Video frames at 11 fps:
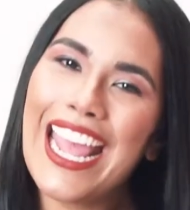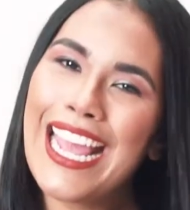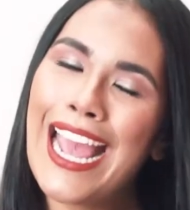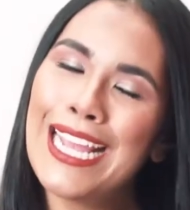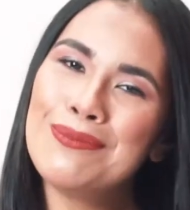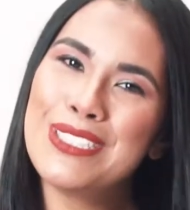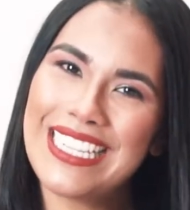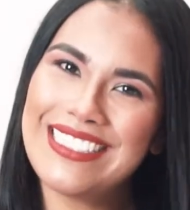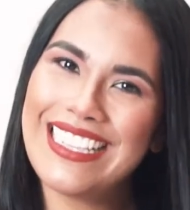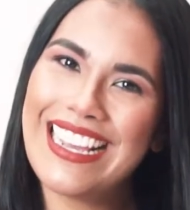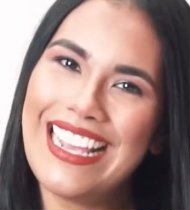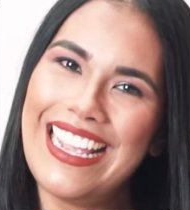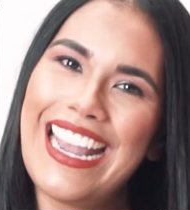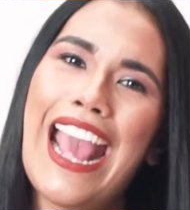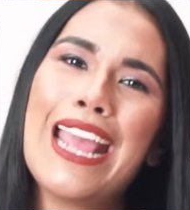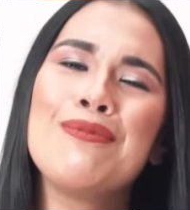Hi, I am Jessica,
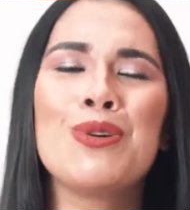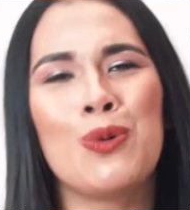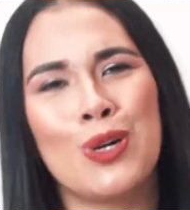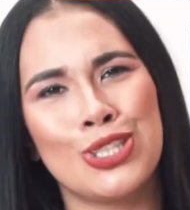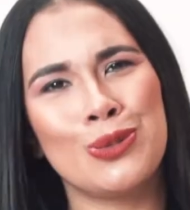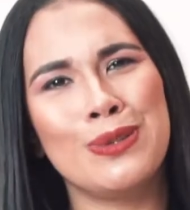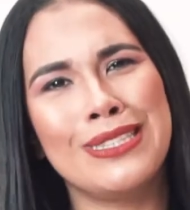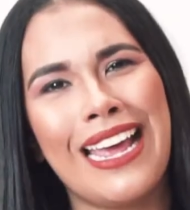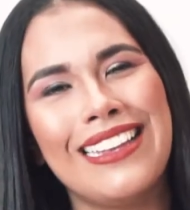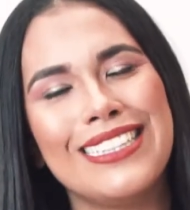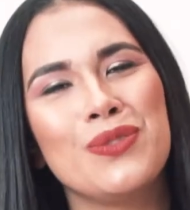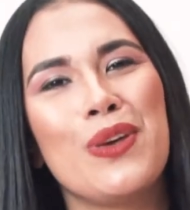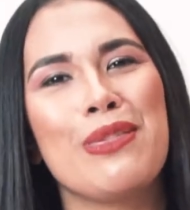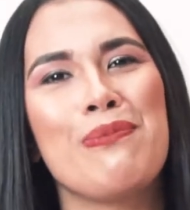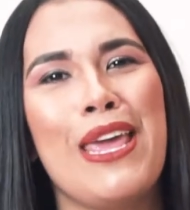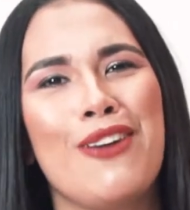and I am the wardrobe stylist
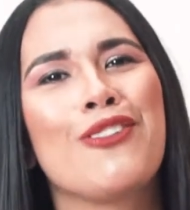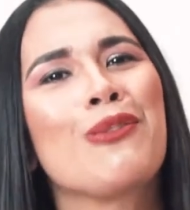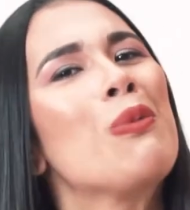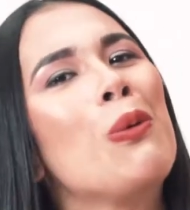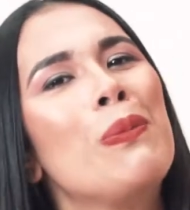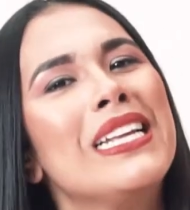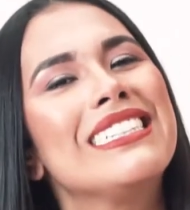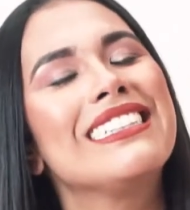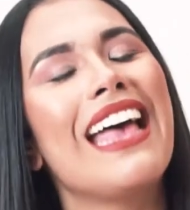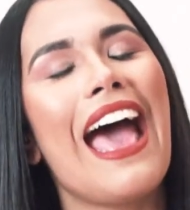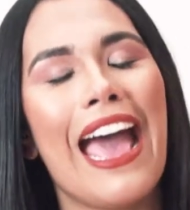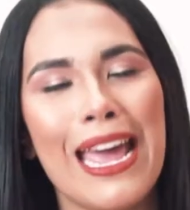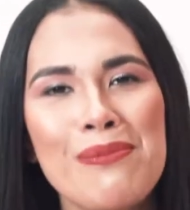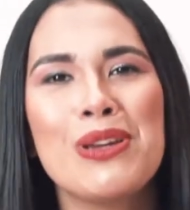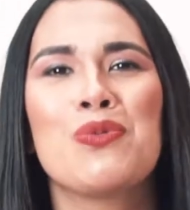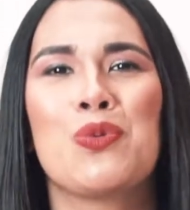with Makeover Moments. I
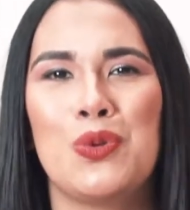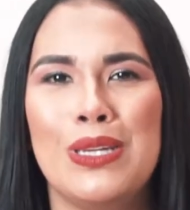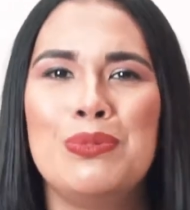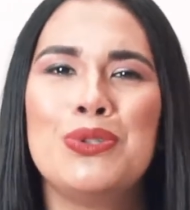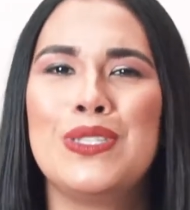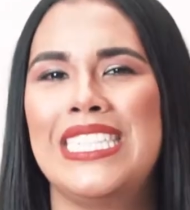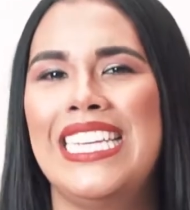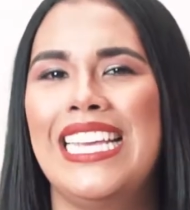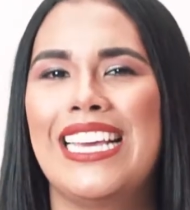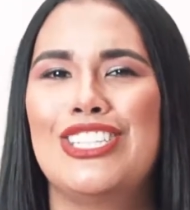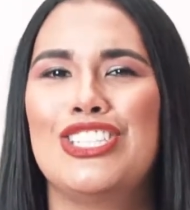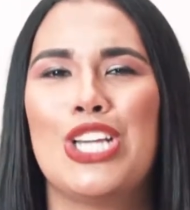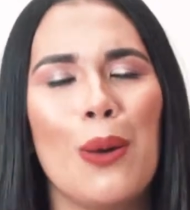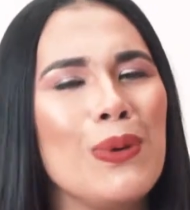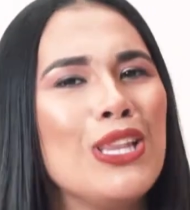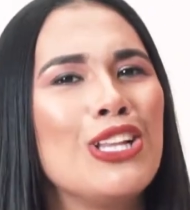am at Ruby Boutique
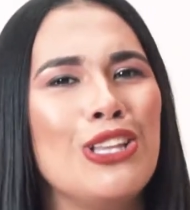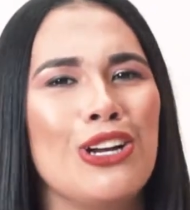shopping the